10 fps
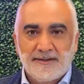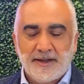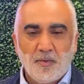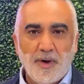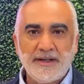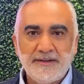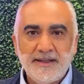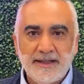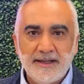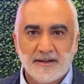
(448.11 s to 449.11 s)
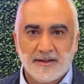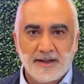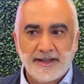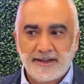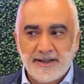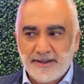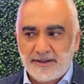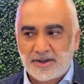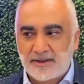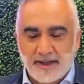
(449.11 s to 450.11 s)
Like, what is the deal? Like, is it
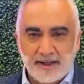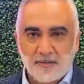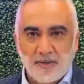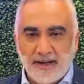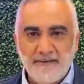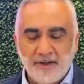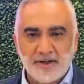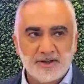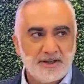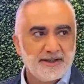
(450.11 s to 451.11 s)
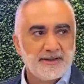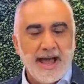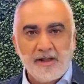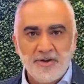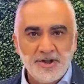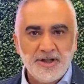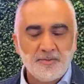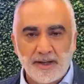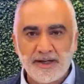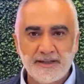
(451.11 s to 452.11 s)
just like whatever? It's just like allergies?
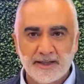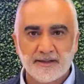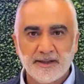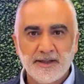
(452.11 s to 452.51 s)
What is it?